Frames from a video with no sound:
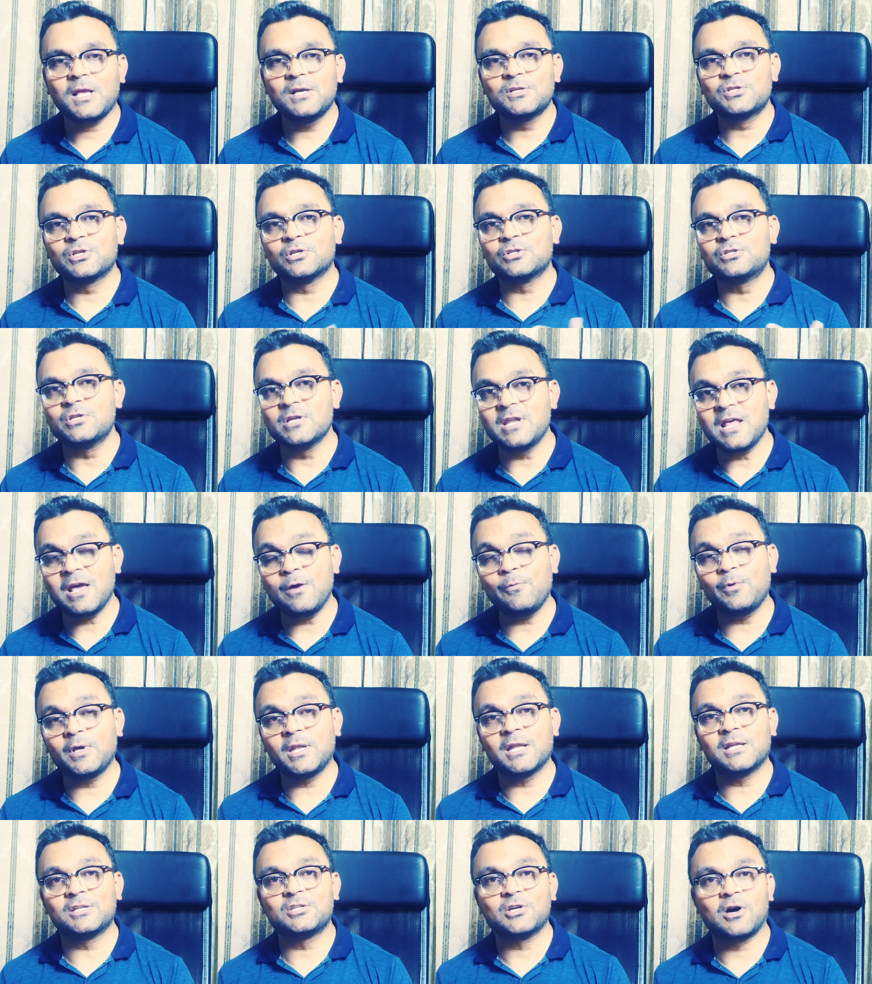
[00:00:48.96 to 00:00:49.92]
So today
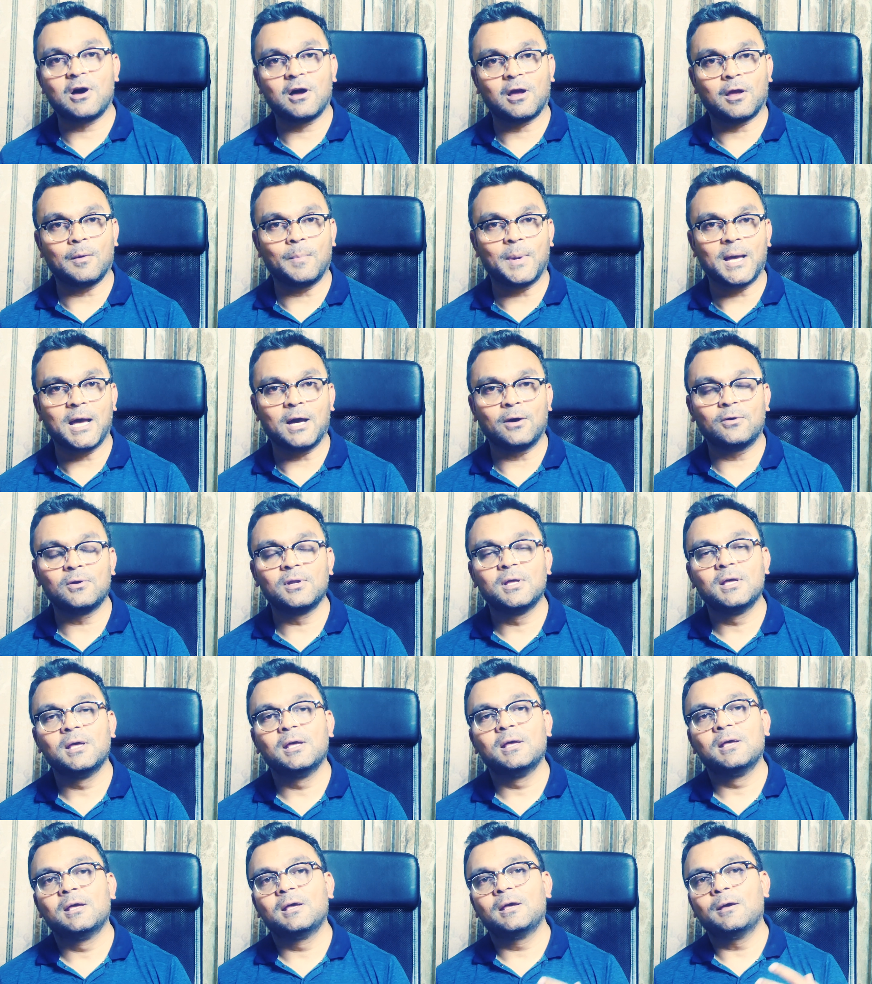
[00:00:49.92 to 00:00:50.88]
we're going to talk about
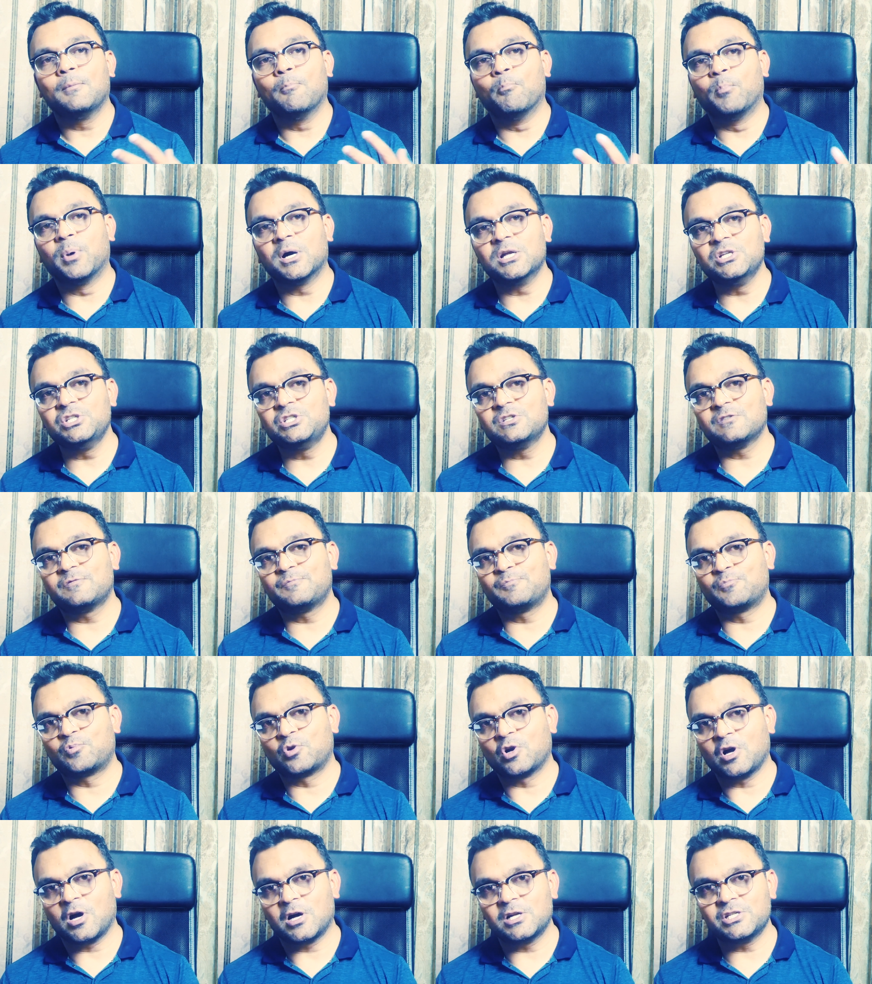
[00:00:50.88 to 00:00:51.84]
a bunch of
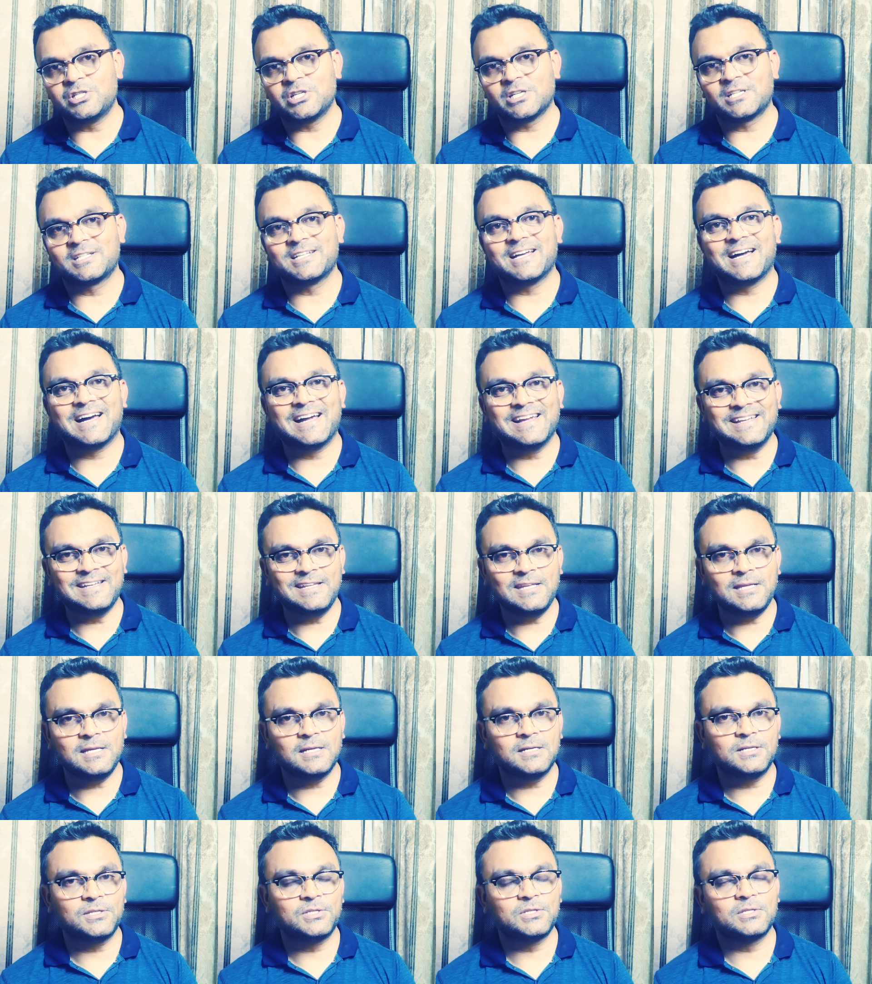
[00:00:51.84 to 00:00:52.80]
project
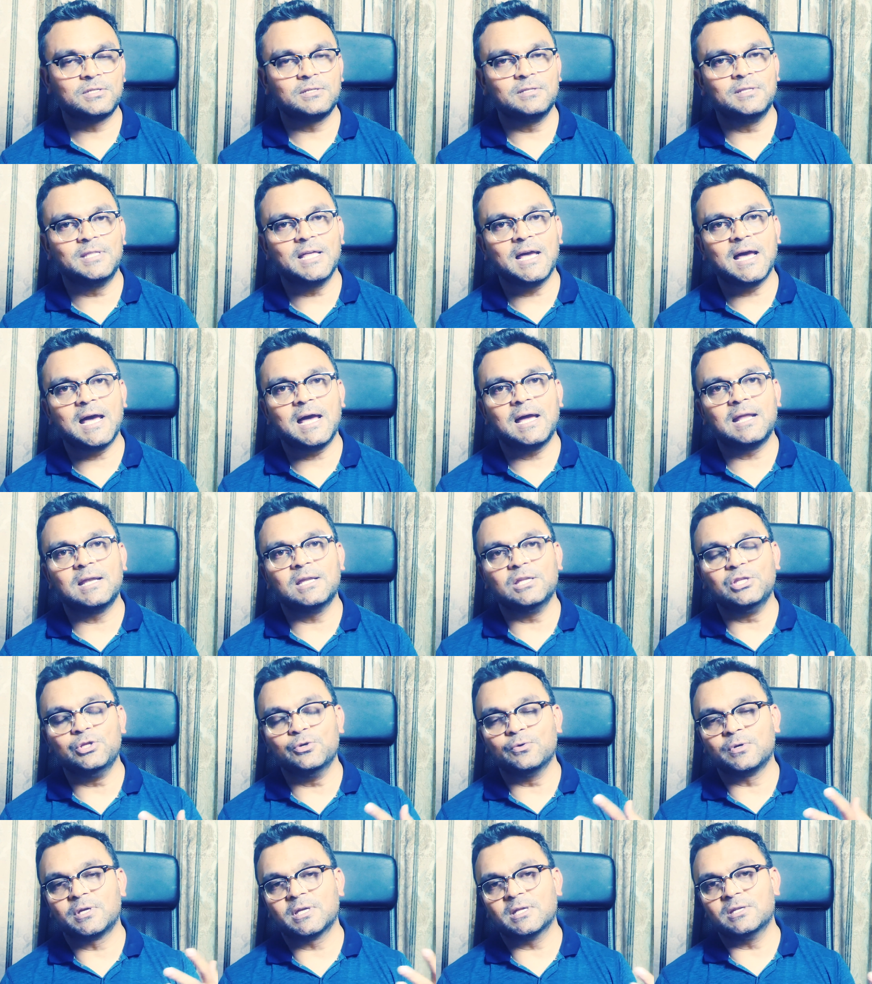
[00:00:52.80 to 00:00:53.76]
ideas that
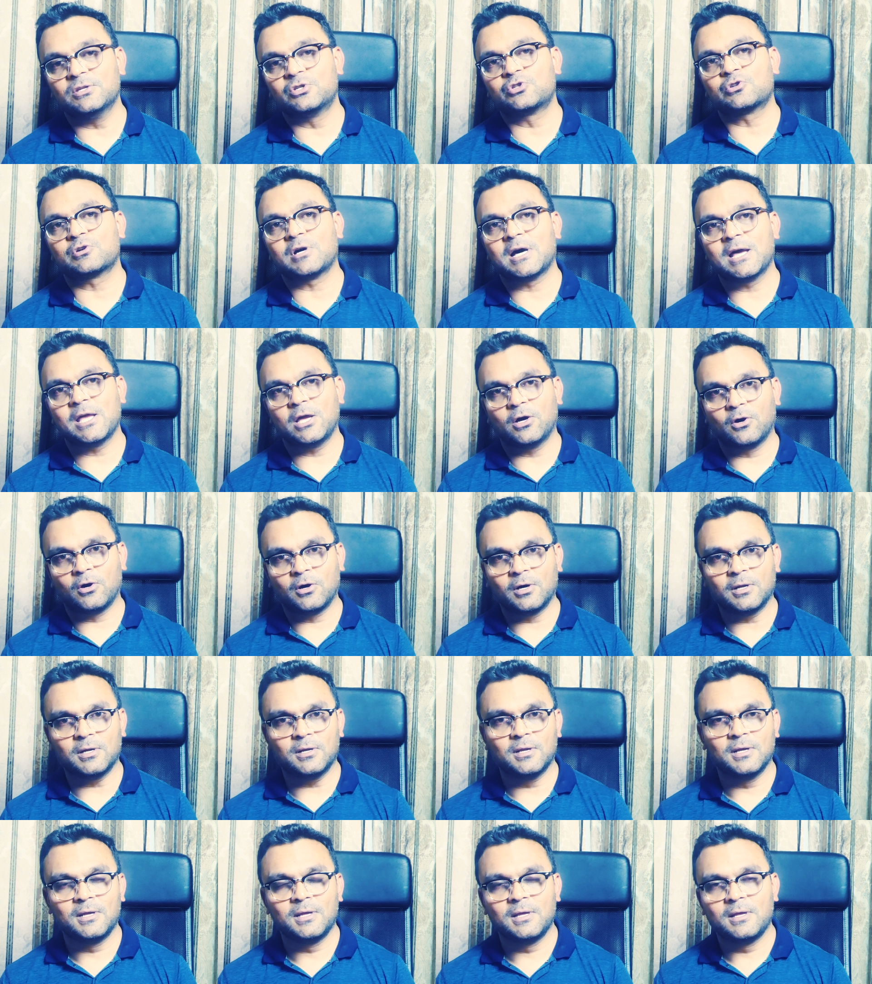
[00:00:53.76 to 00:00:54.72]
you can try
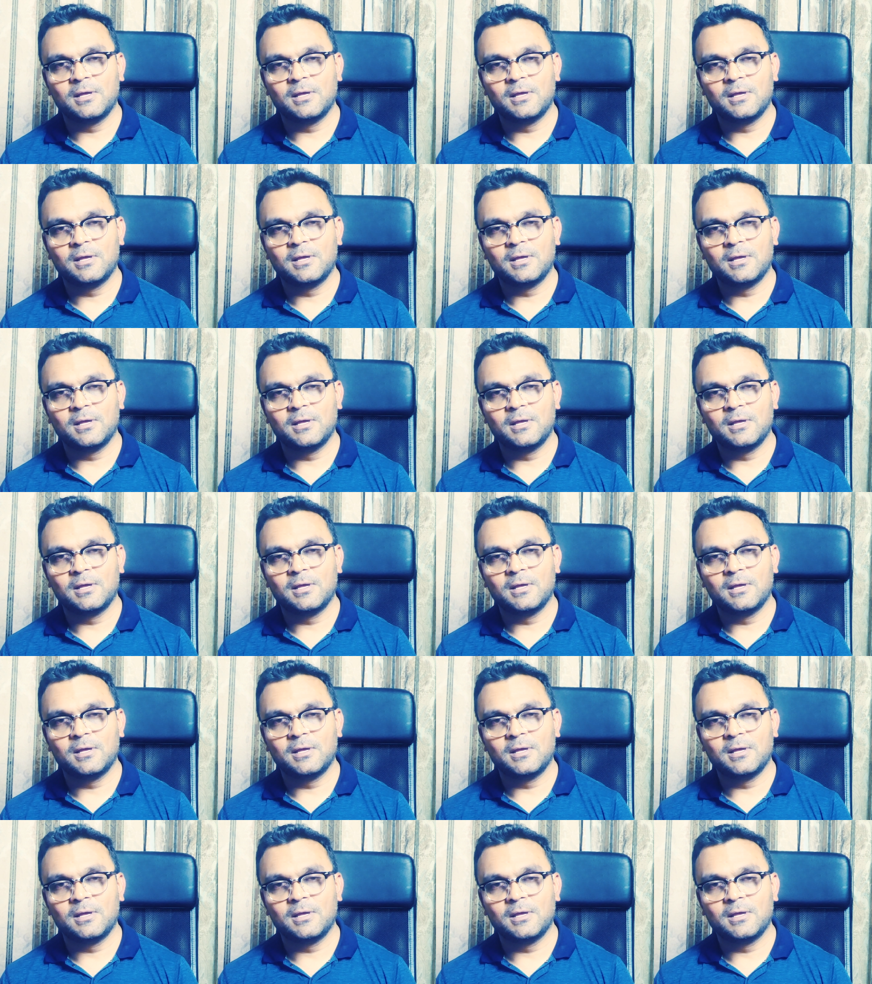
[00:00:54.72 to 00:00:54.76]
on.